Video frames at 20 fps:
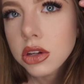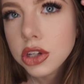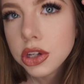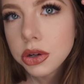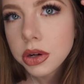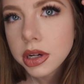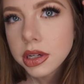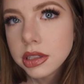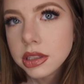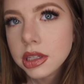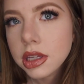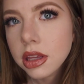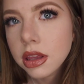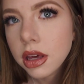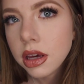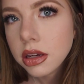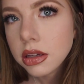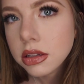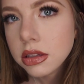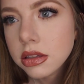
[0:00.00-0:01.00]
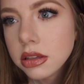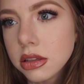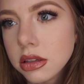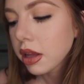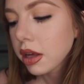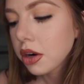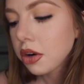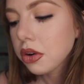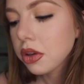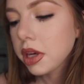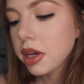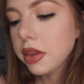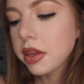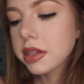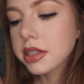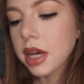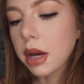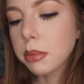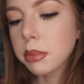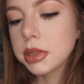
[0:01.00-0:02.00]
do you guys see this? Literally
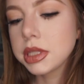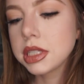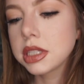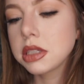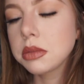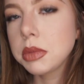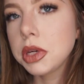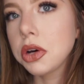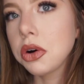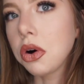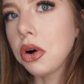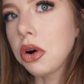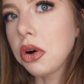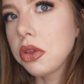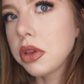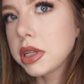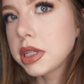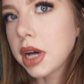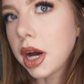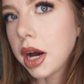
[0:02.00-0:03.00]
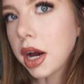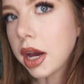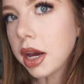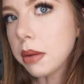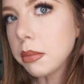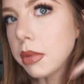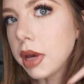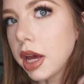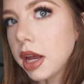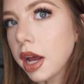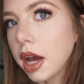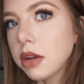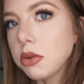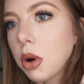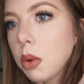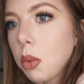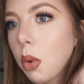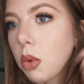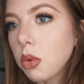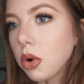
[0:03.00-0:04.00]
this happens to me all the time and I
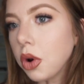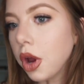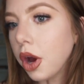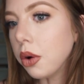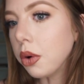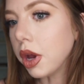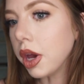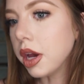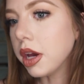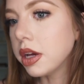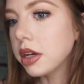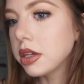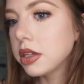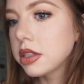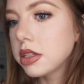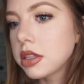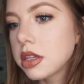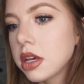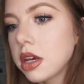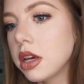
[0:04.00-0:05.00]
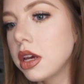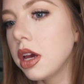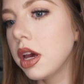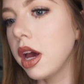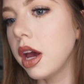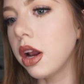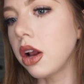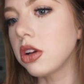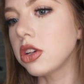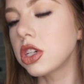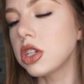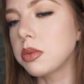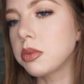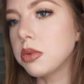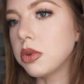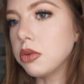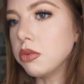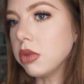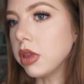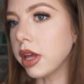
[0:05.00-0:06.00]
won't notice, and I'll just
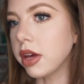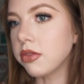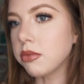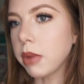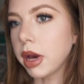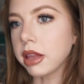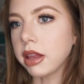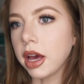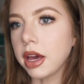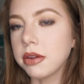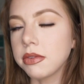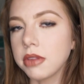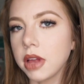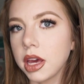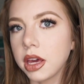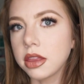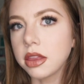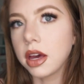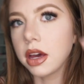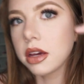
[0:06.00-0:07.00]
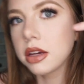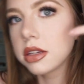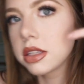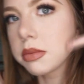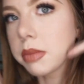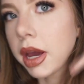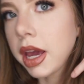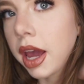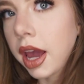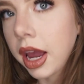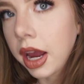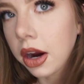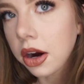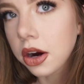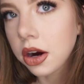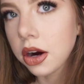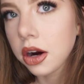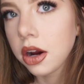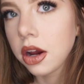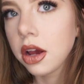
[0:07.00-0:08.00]
live my life like this. My
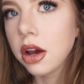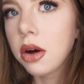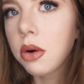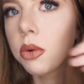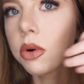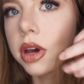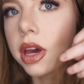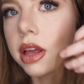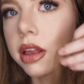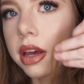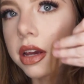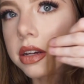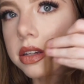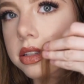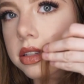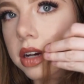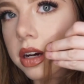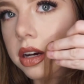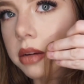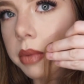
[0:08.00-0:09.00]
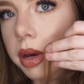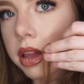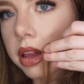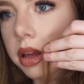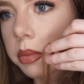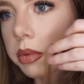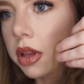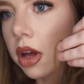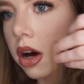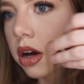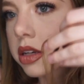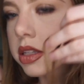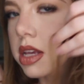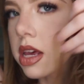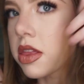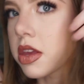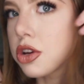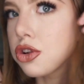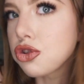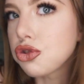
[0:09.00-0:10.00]
hair will get like stuck in my lip gloss
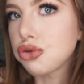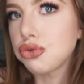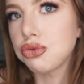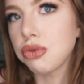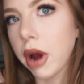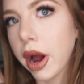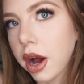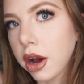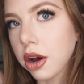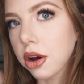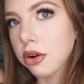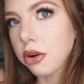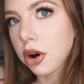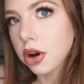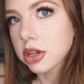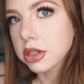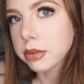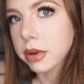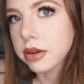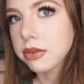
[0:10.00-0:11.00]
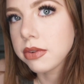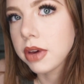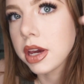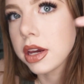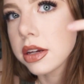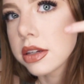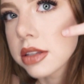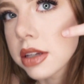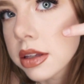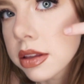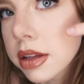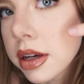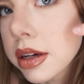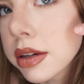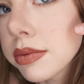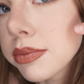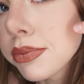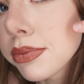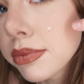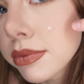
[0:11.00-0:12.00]
and then drag across my face, and
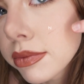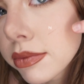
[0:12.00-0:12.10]
then